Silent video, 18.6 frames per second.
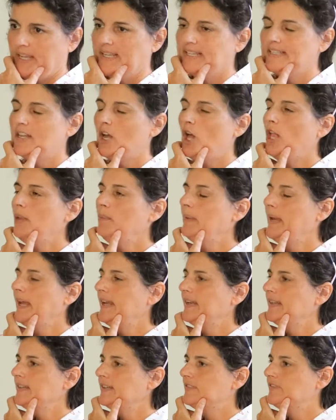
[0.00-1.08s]
His old
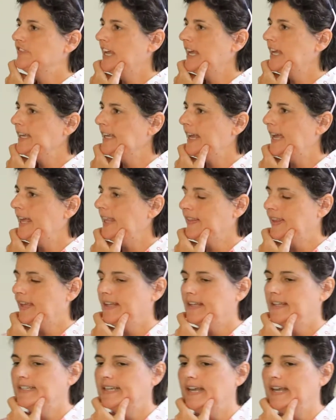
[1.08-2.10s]
man had found out that